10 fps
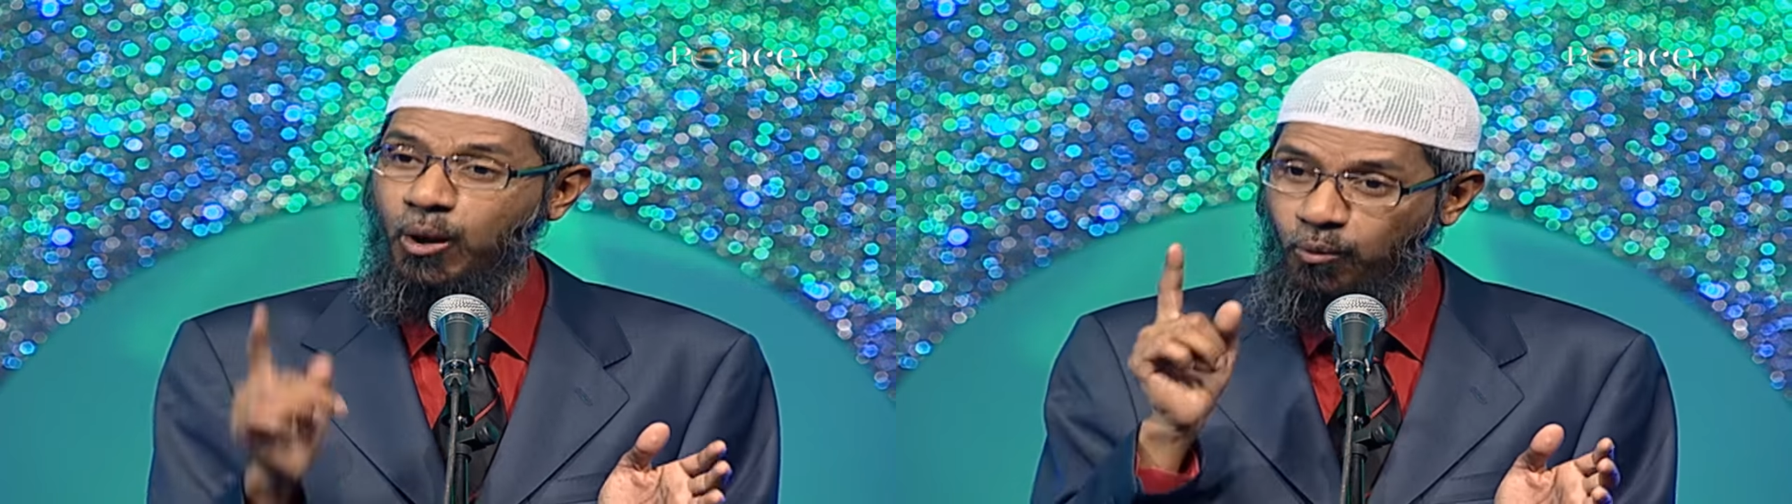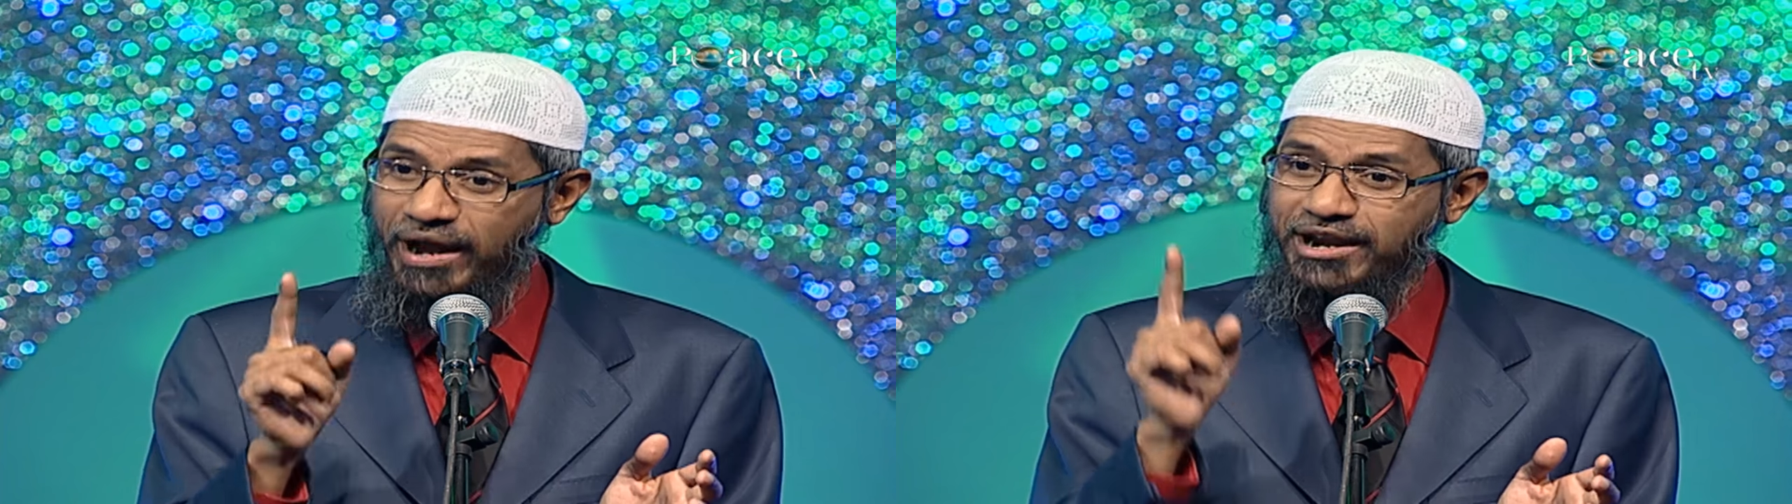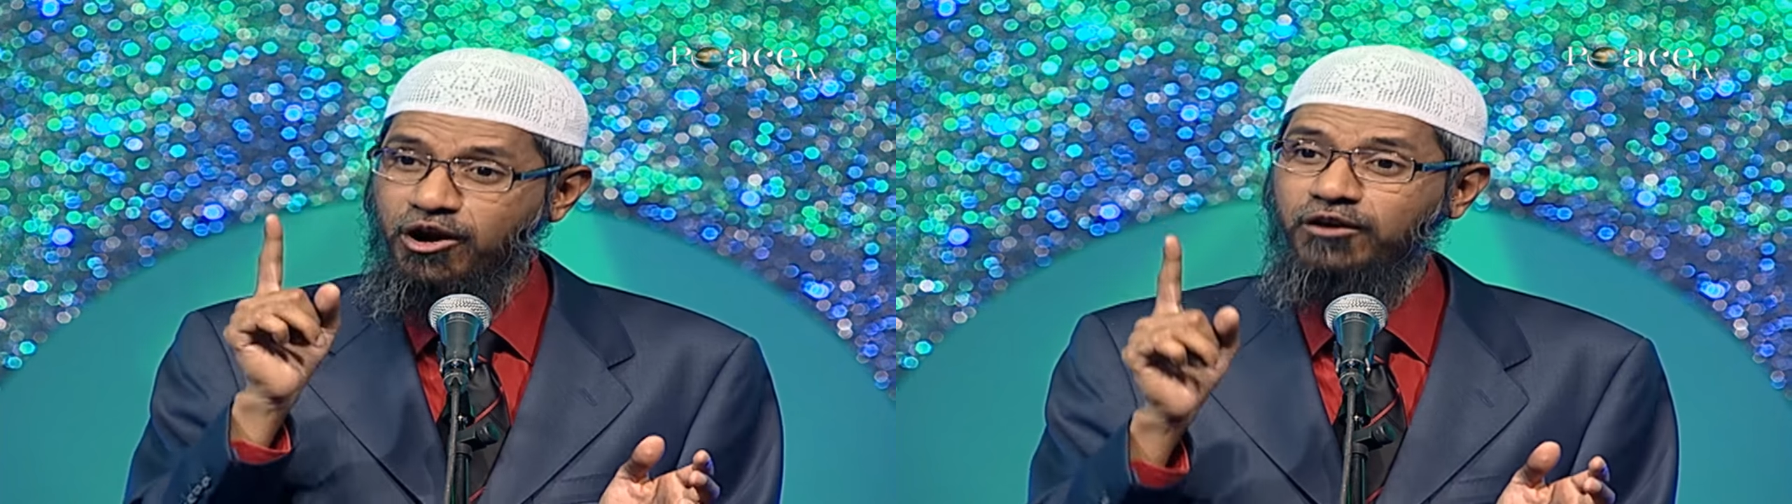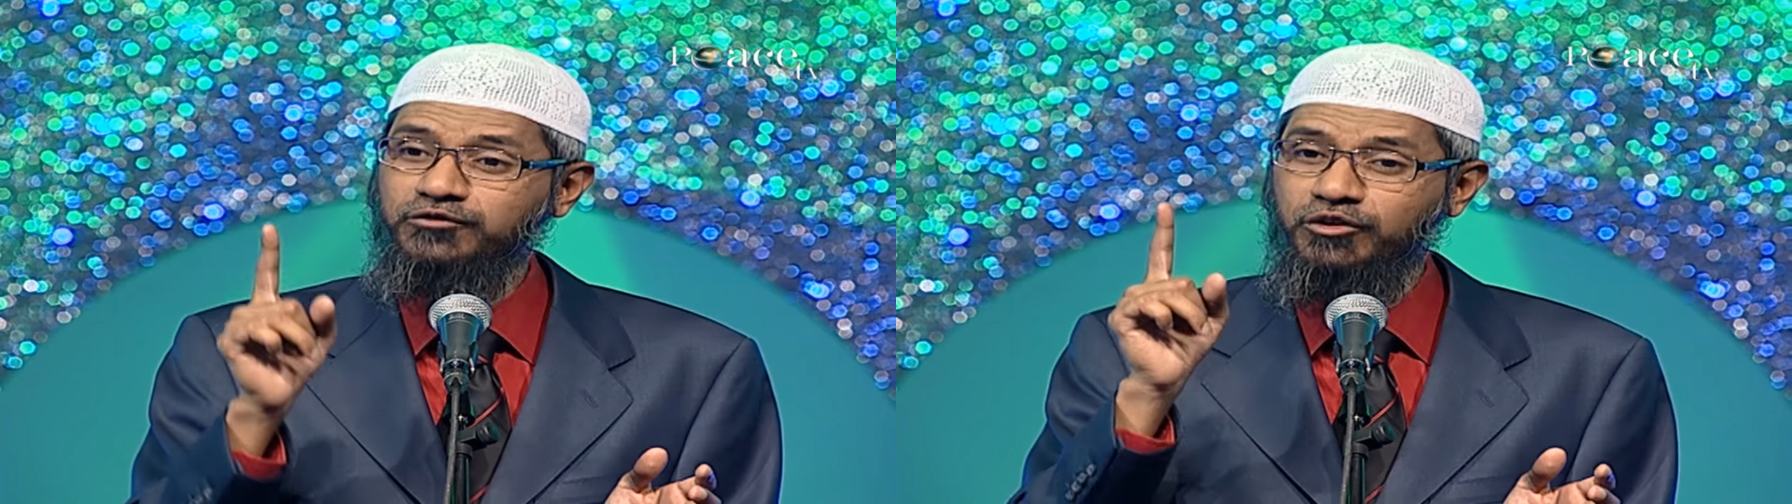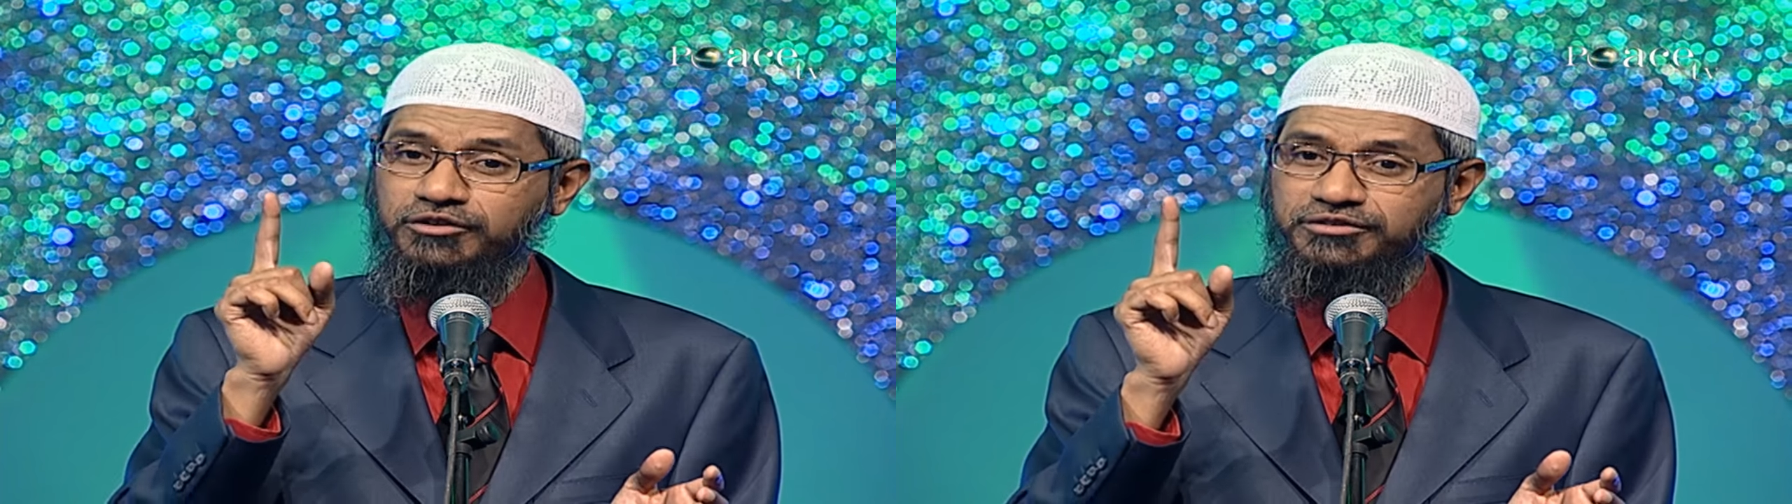one
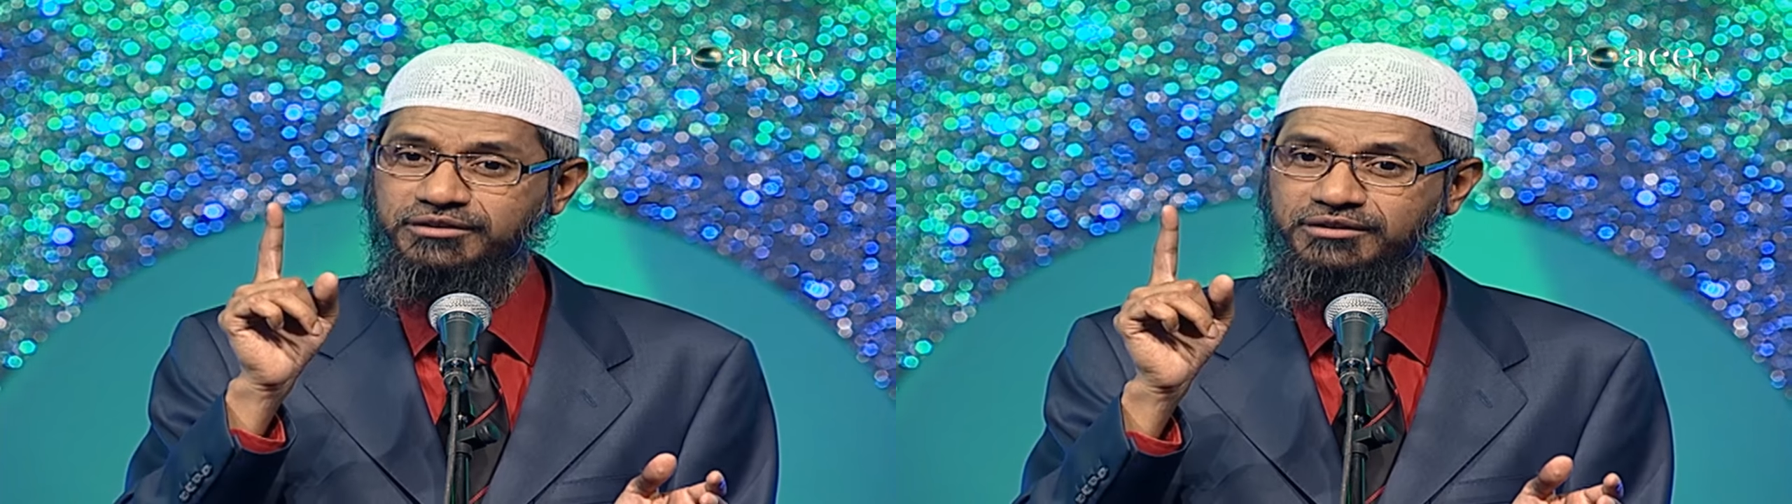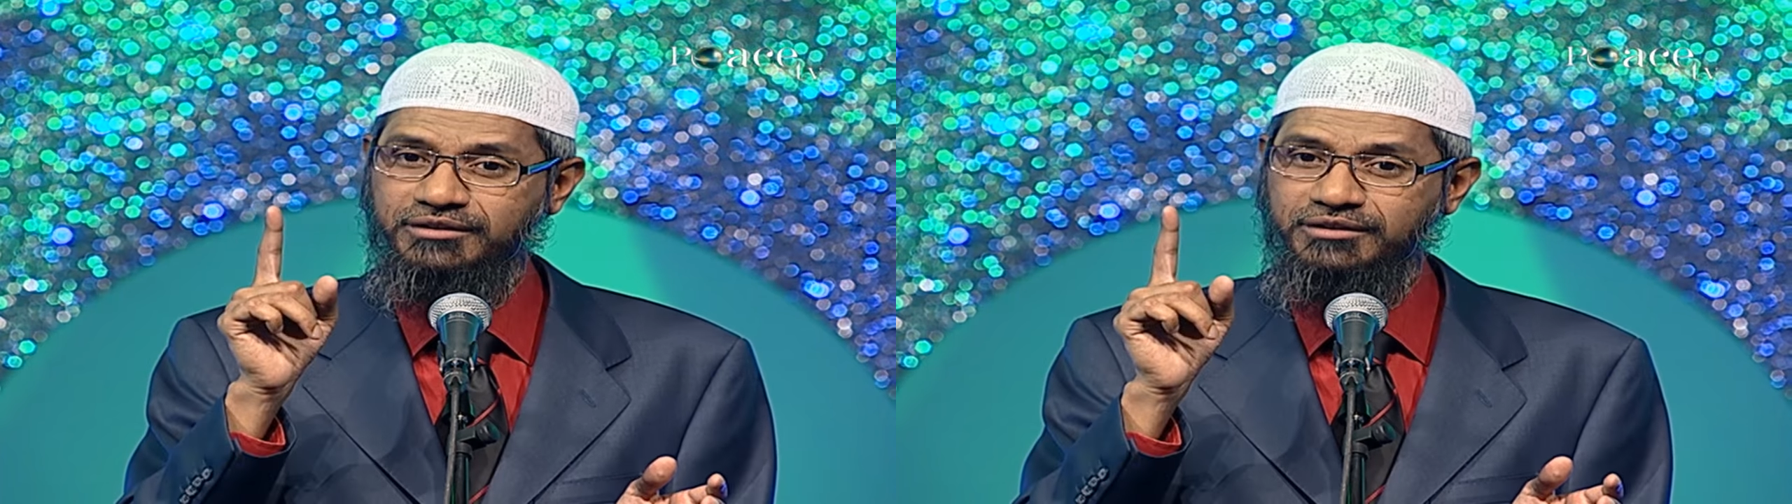of those